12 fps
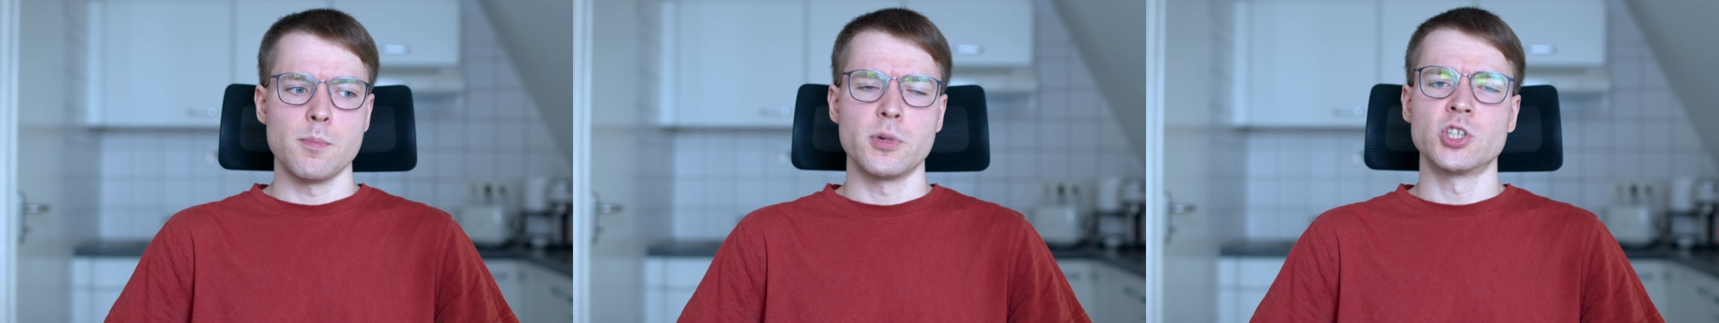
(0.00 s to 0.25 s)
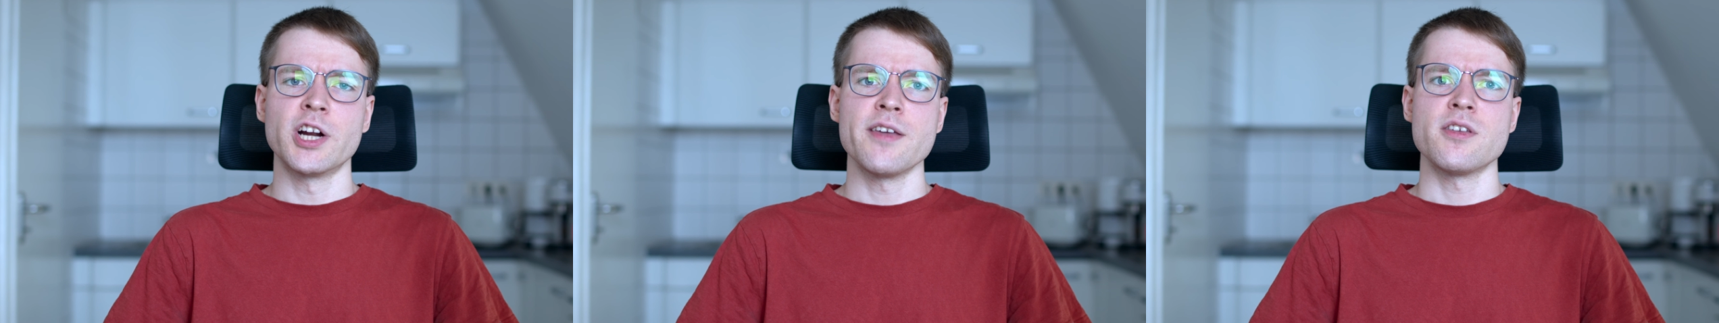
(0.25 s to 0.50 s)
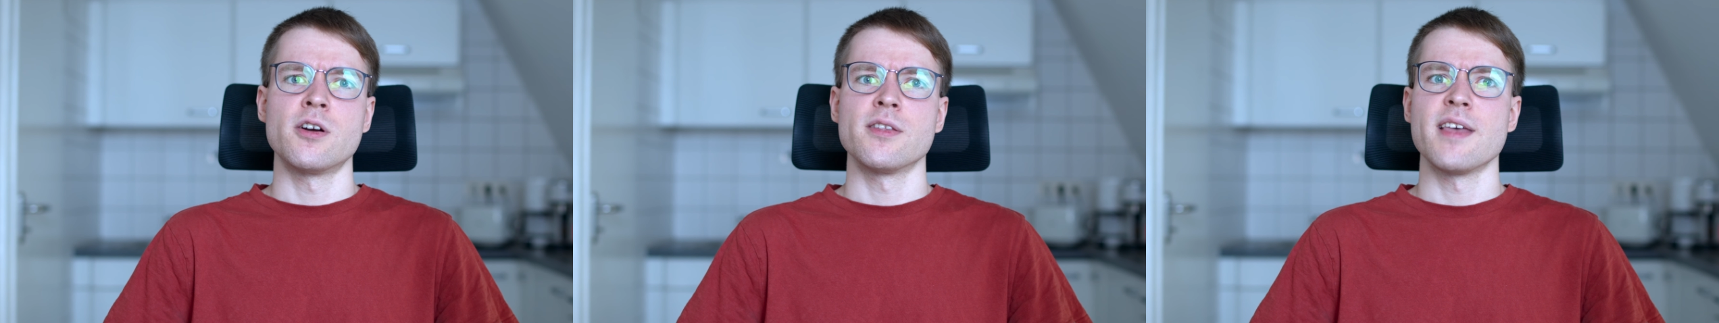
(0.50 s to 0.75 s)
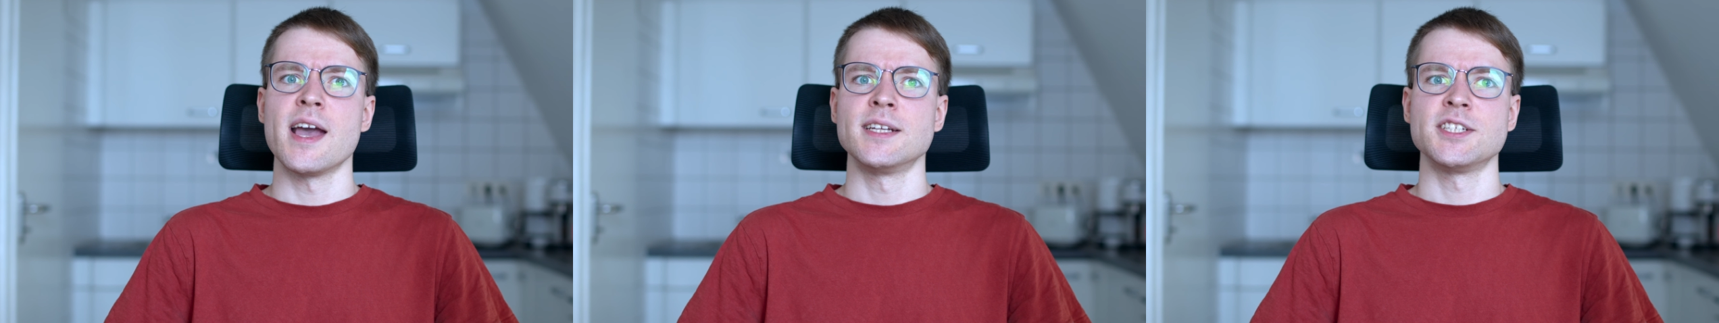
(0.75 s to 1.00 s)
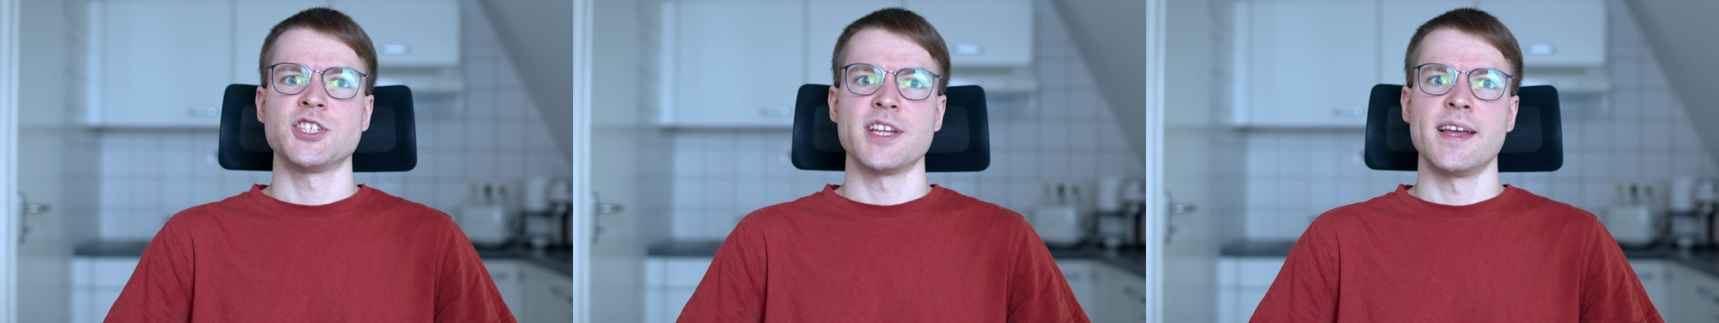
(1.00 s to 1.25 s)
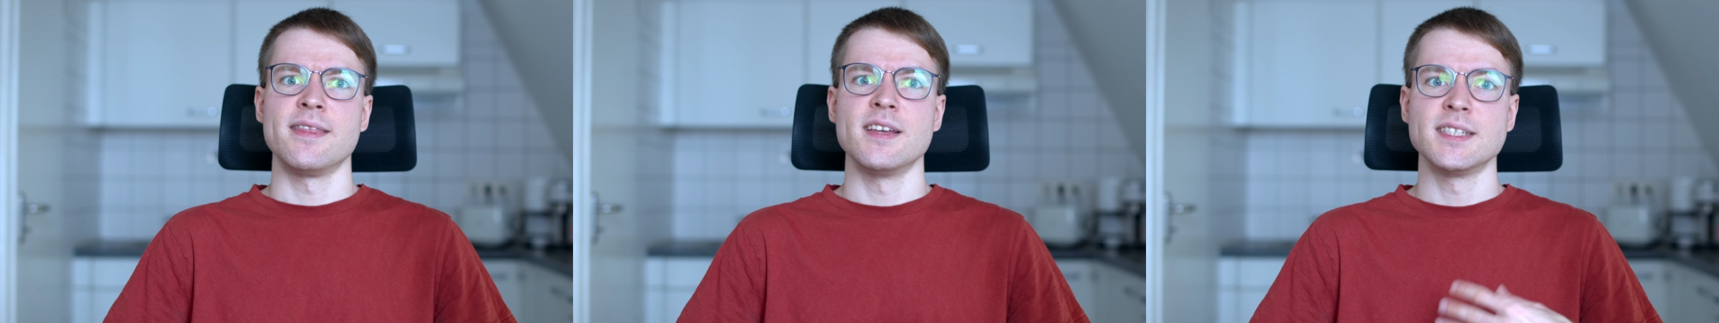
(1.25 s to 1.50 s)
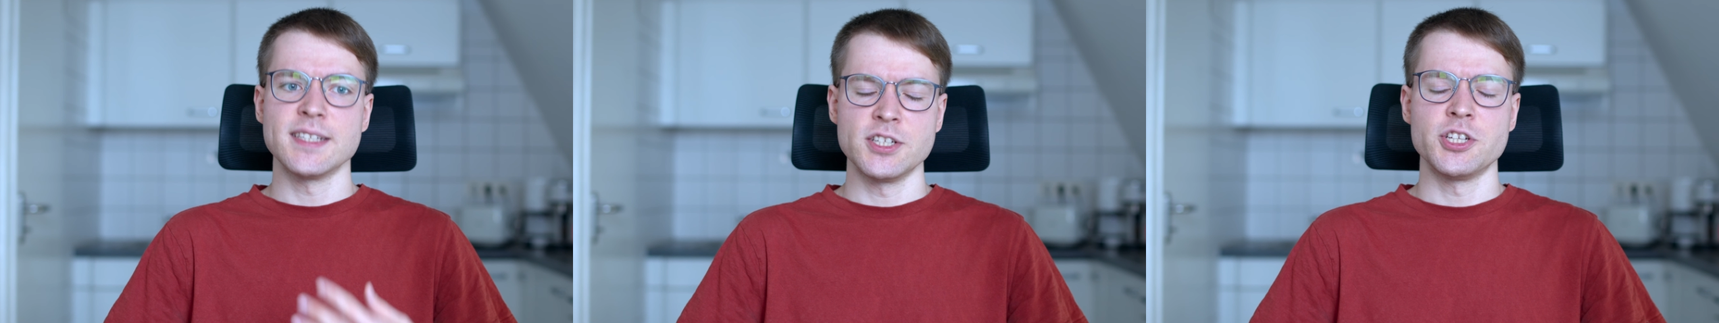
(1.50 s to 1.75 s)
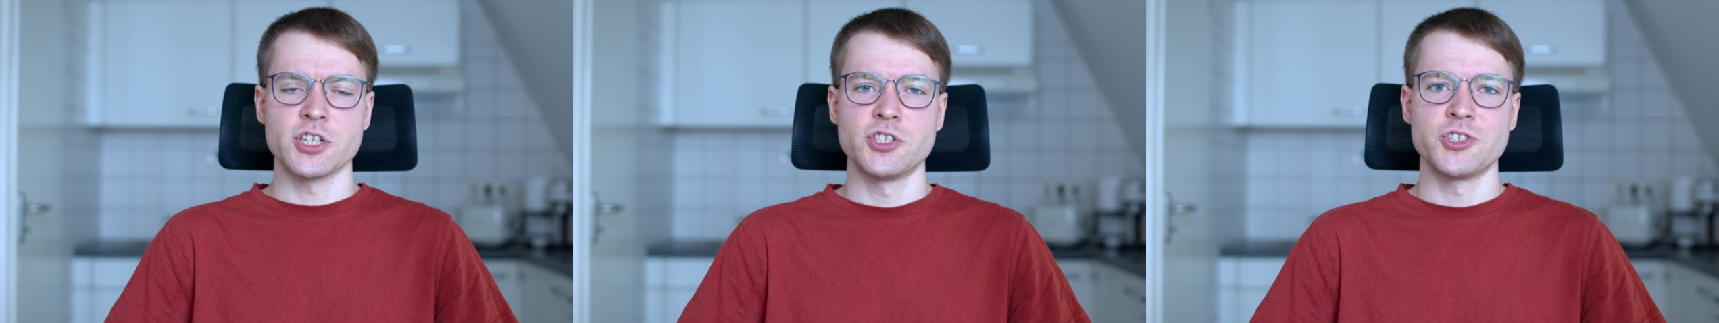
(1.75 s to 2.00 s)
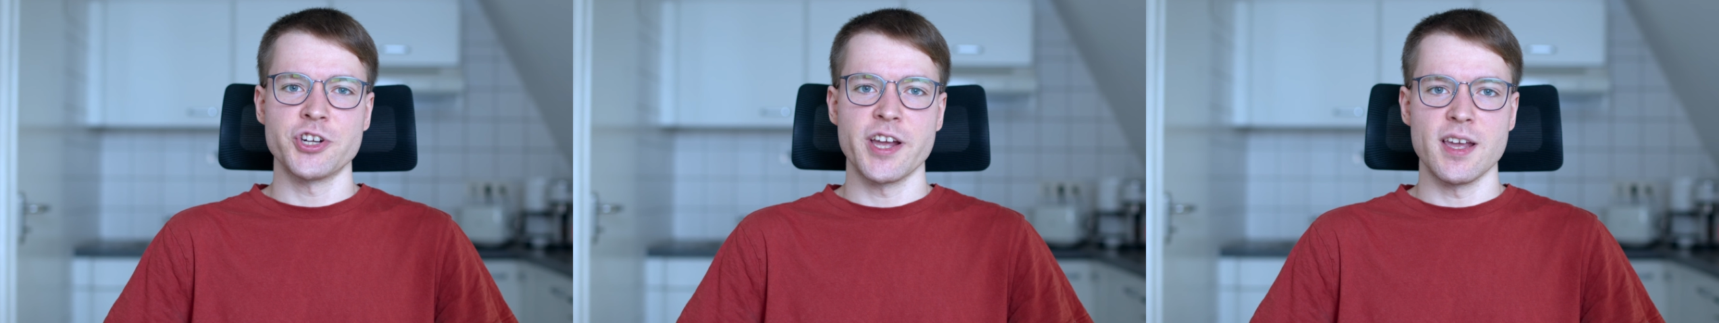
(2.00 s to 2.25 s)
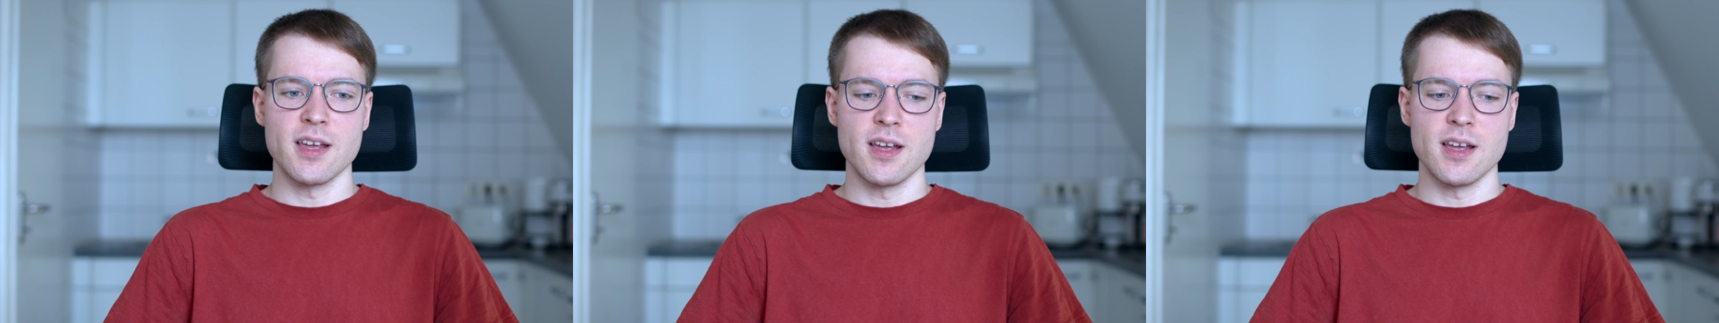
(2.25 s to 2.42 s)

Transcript: but rather they understand the syntax tree.